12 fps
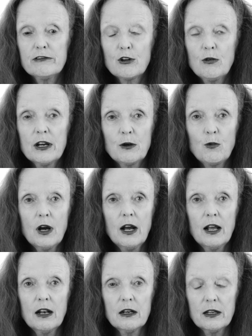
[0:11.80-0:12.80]
for quite a
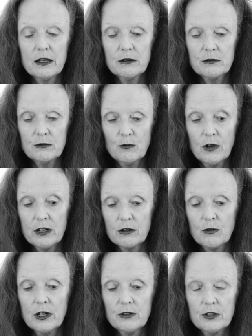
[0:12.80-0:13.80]
while and one
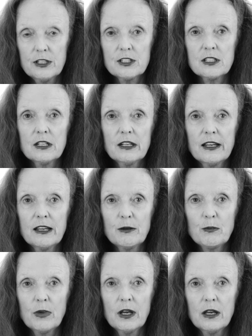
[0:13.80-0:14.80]
quite recently,
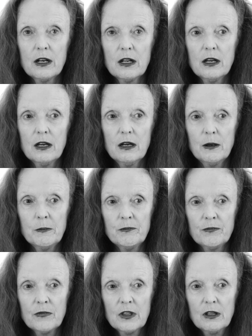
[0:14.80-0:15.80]
but
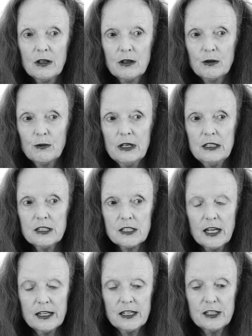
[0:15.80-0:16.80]
we
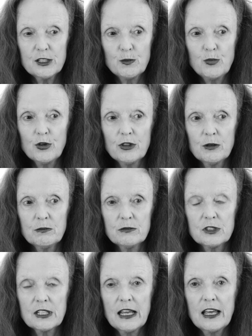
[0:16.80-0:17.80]
decided to put them
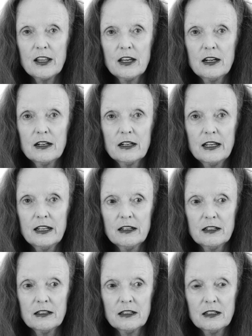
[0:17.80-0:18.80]
together
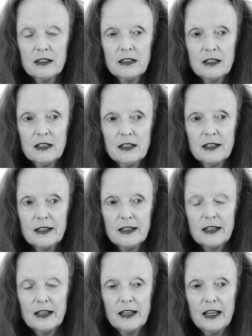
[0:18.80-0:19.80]
in
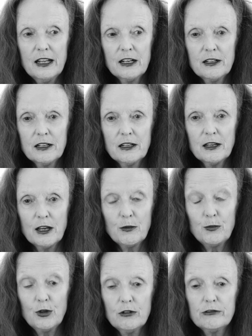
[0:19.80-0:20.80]
a
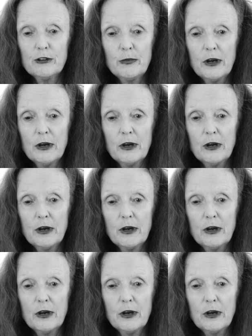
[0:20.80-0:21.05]
beautiful